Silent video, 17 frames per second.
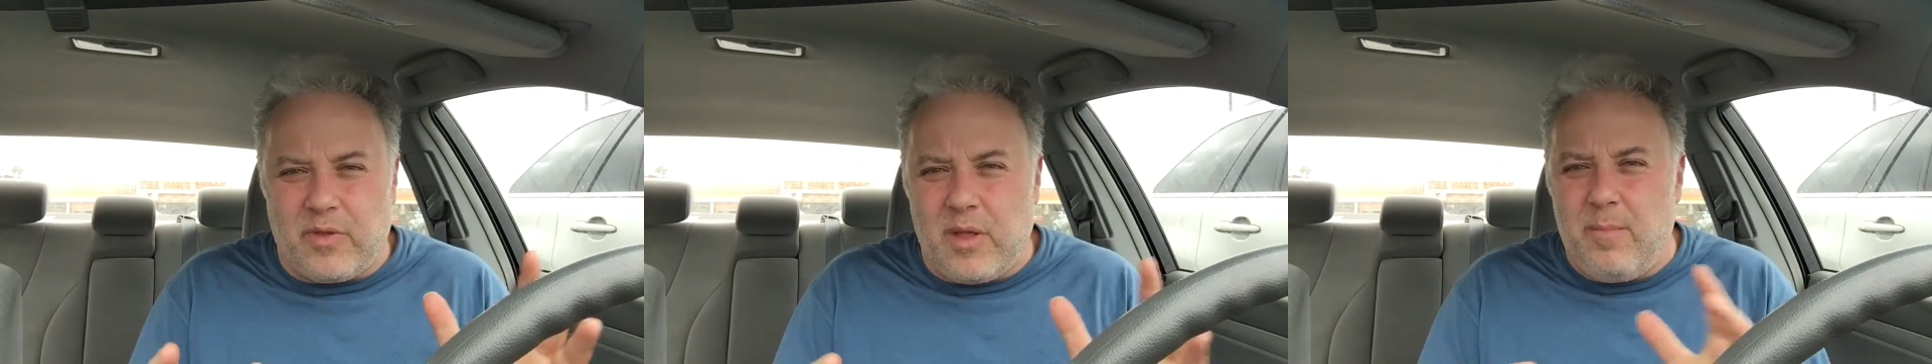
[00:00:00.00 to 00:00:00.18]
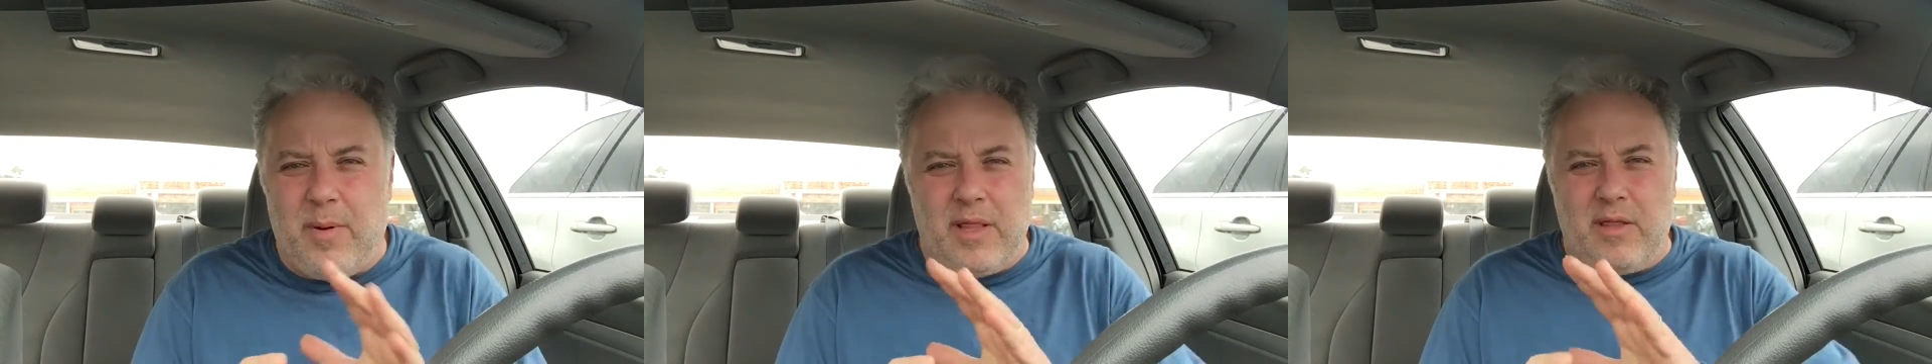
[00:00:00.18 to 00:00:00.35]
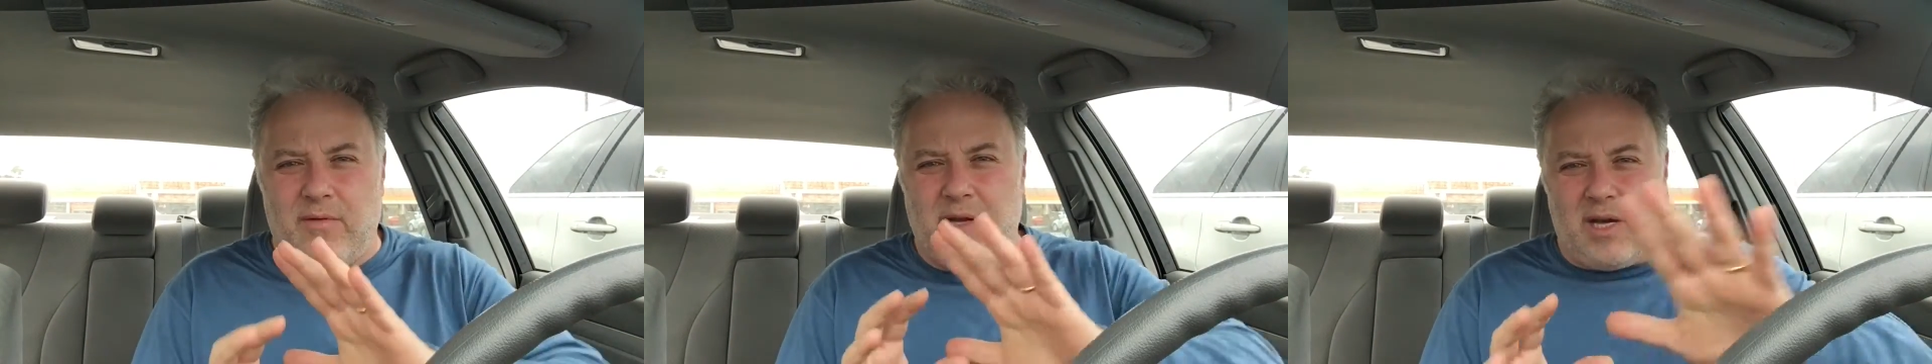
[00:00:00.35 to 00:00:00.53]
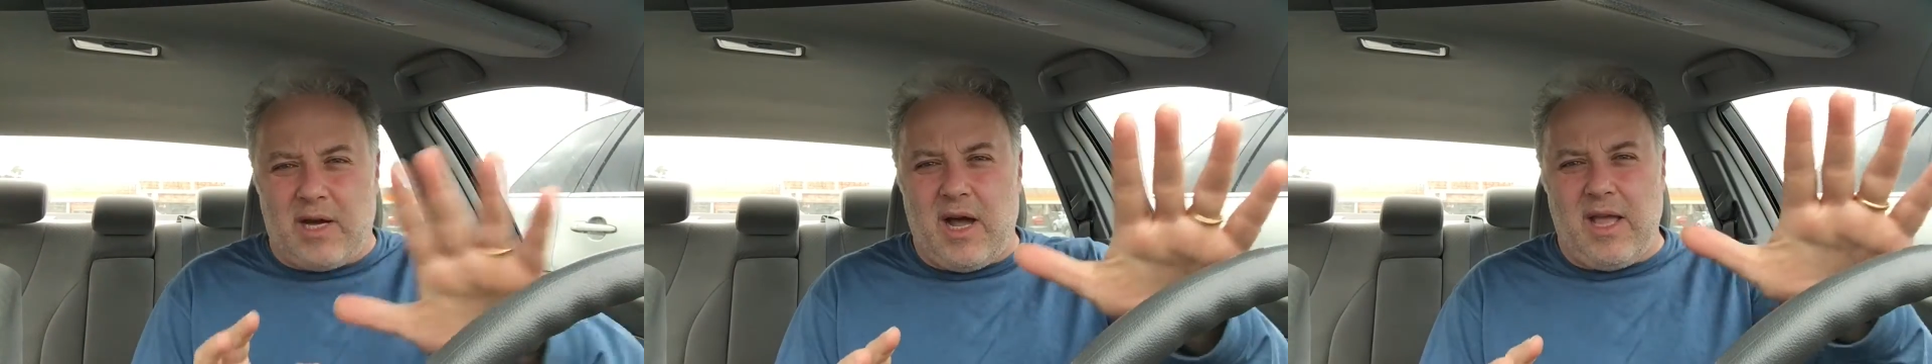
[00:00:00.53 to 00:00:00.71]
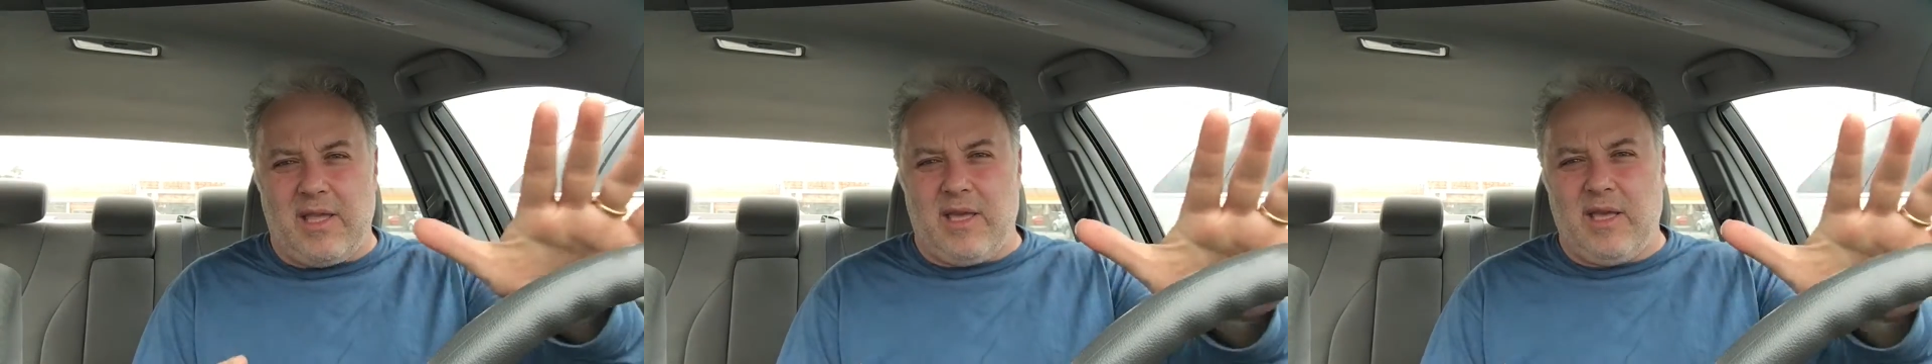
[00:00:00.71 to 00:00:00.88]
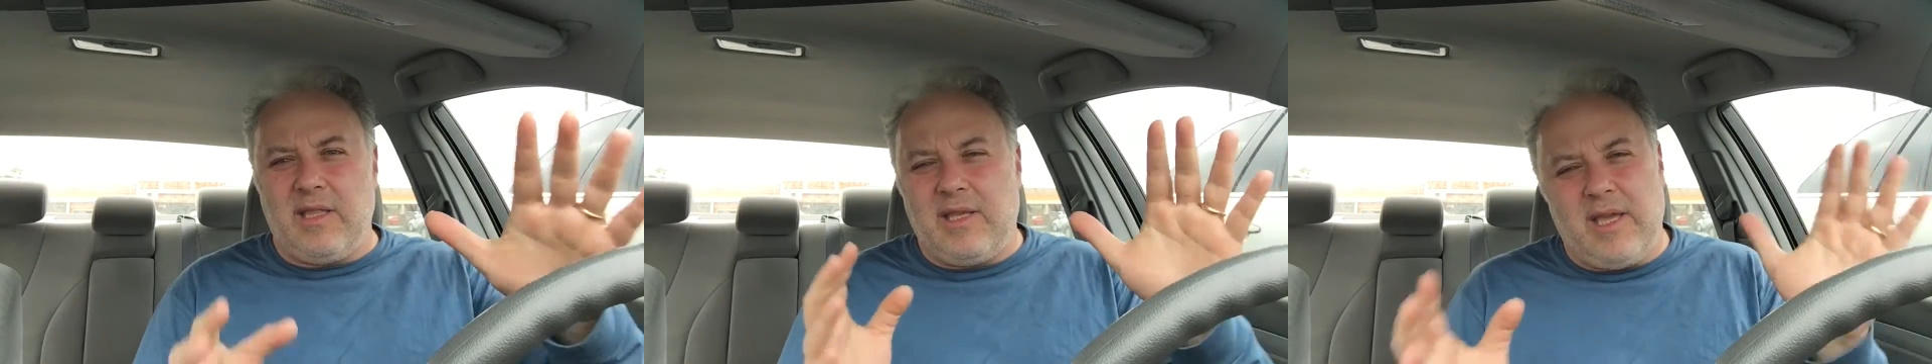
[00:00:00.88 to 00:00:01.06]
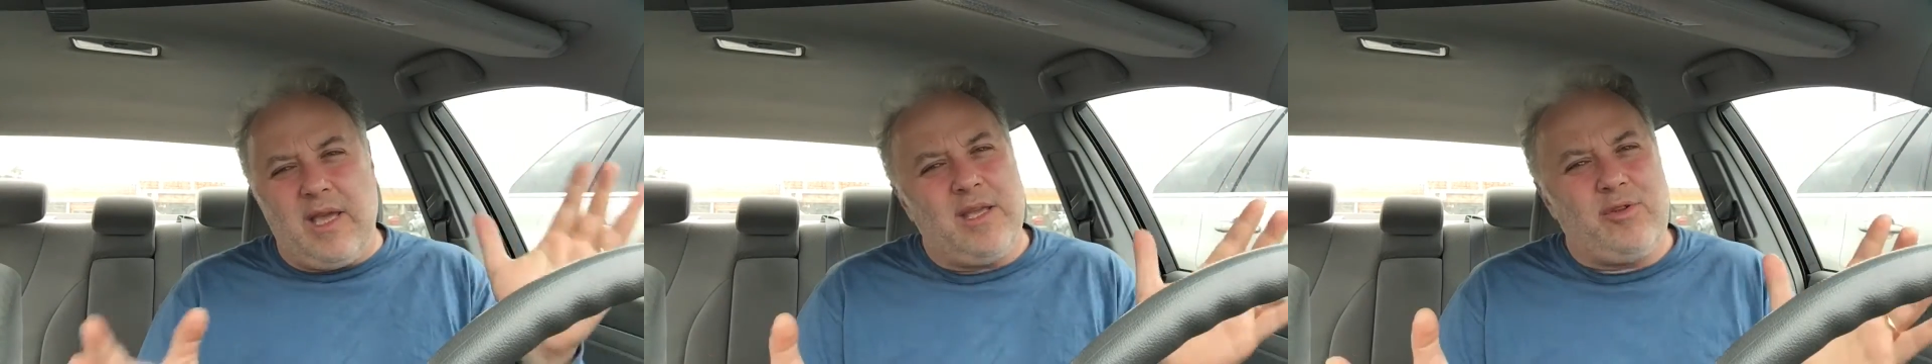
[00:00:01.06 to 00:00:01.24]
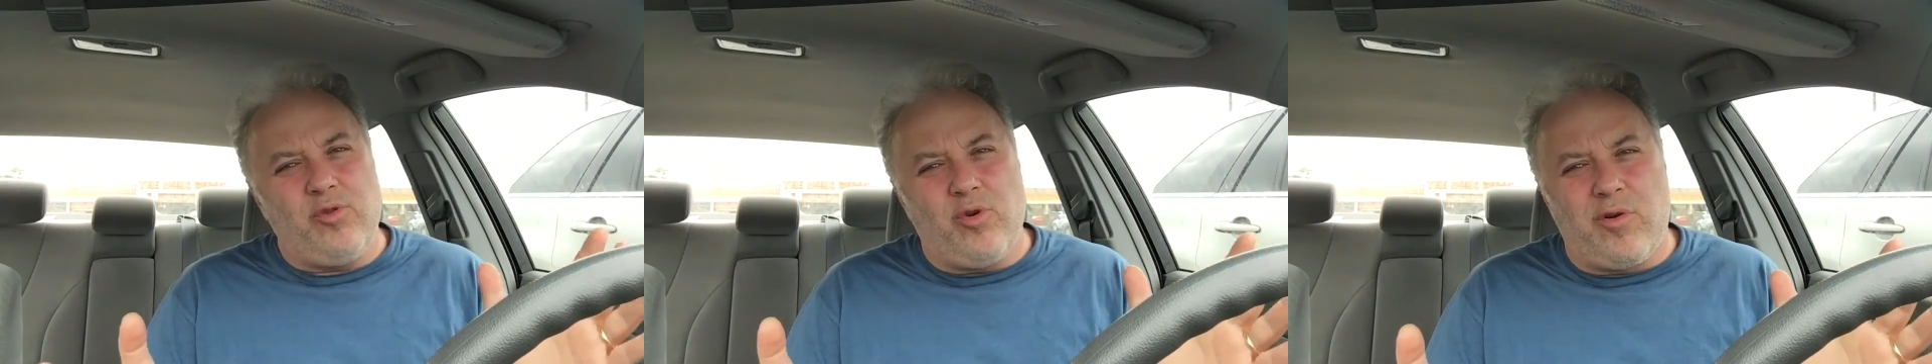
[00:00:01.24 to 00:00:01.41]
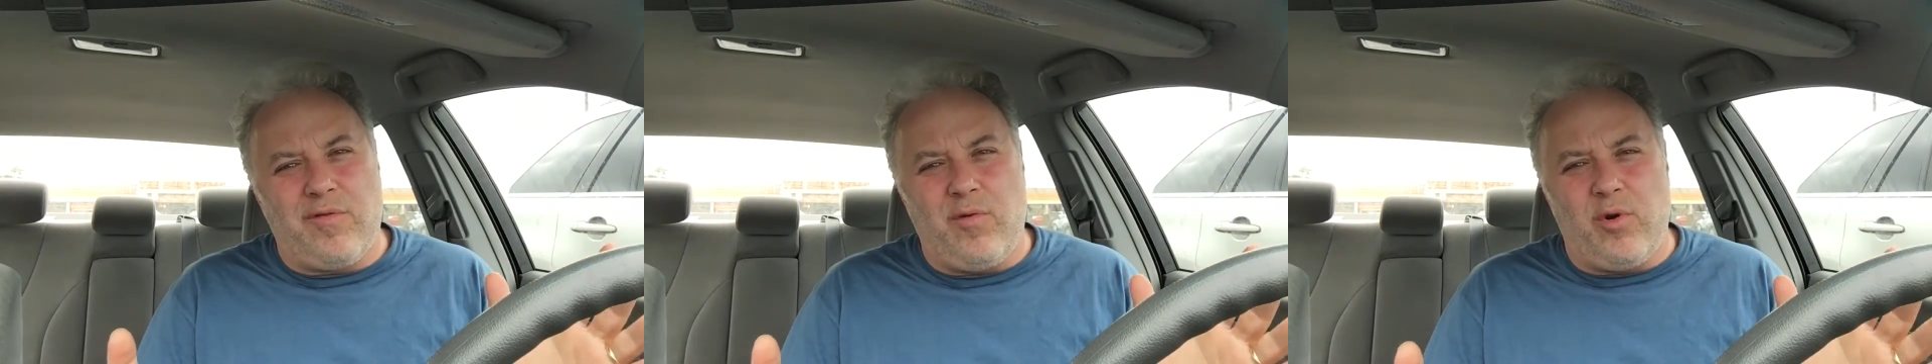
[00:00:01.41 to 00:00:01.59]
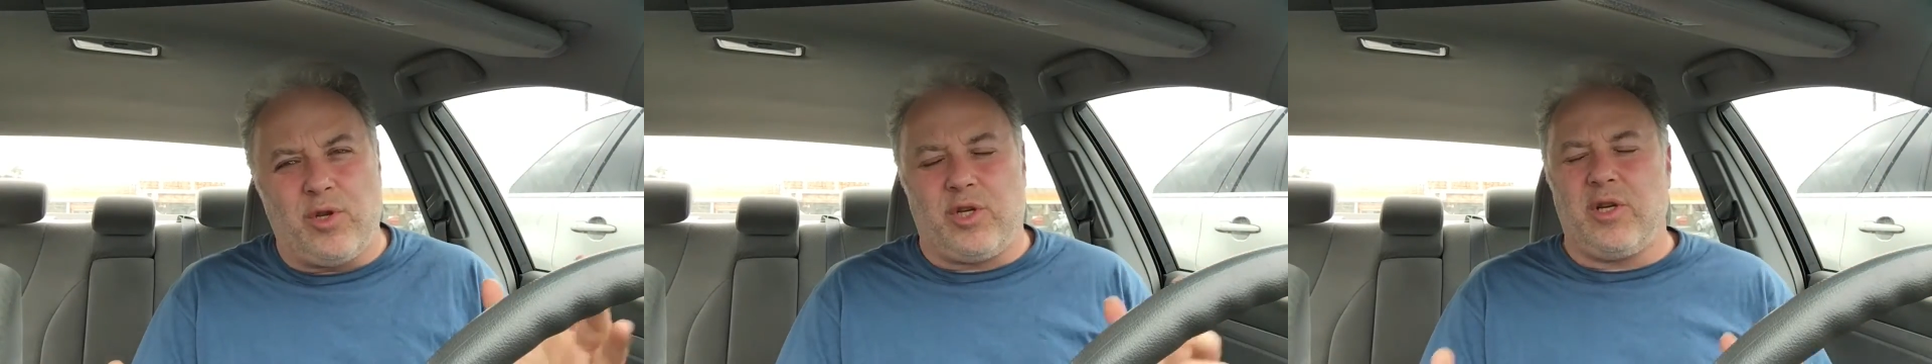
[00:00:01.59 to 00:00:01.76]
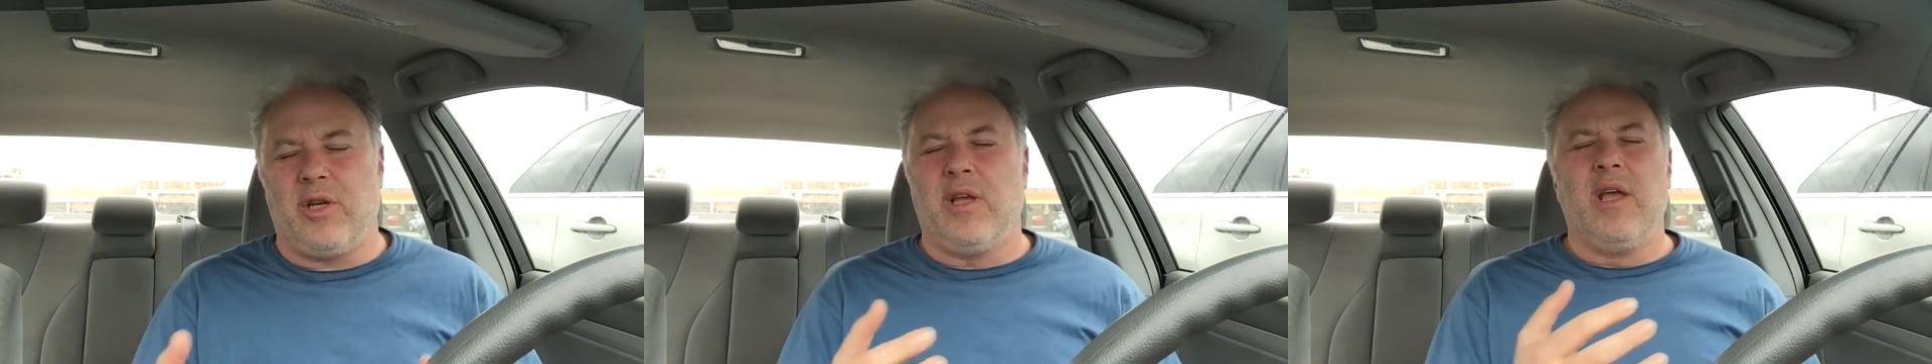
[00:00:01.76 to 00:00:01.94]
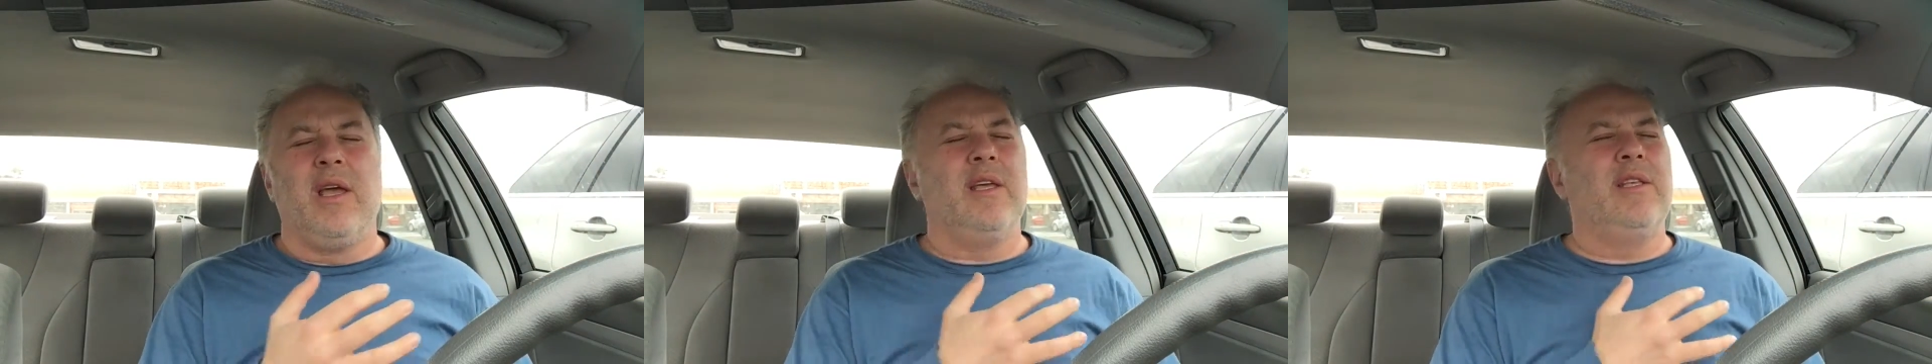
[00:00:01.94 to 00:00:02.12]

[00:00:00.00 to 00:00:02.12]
By the way, honey, in case you're watching,